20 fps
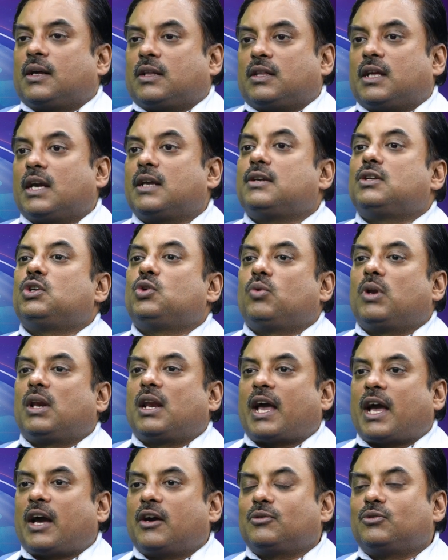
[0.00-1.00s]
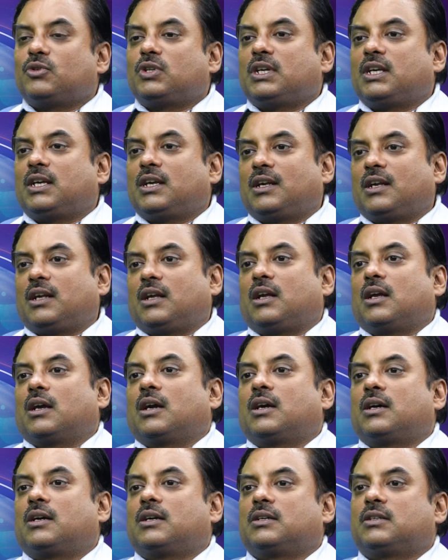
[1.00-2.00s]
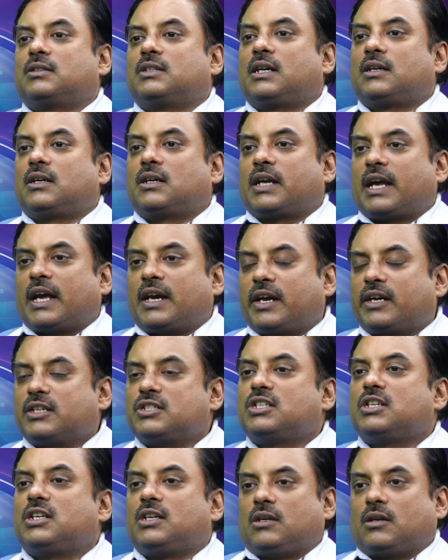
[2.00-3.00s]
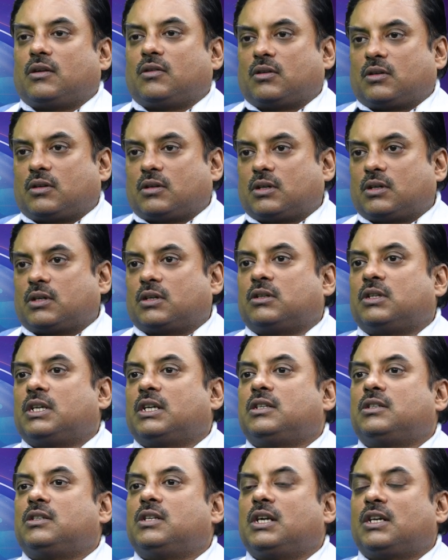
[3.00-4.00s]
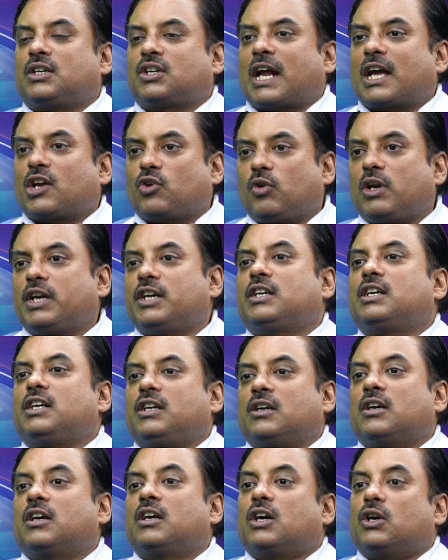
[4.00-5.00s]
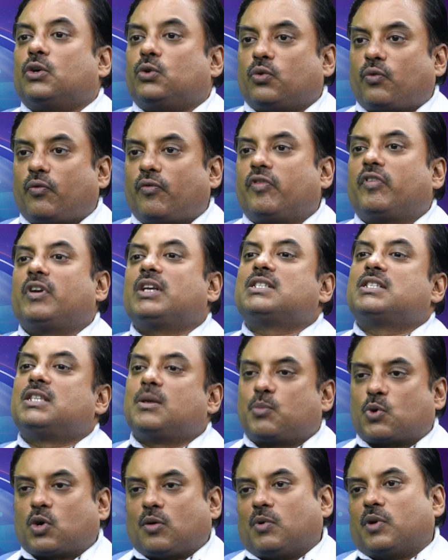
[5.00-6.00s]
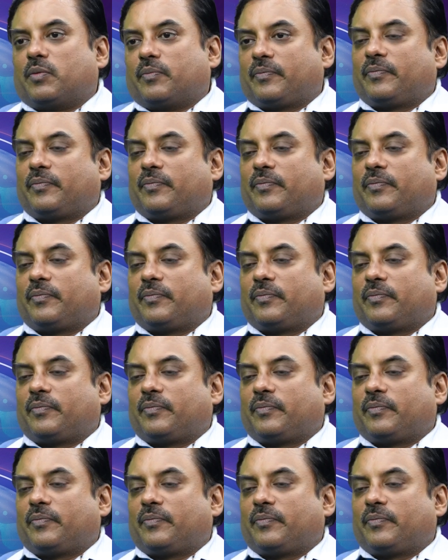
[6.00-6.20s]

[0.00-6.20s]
then you will have the that energy, the tranquility to face the problem.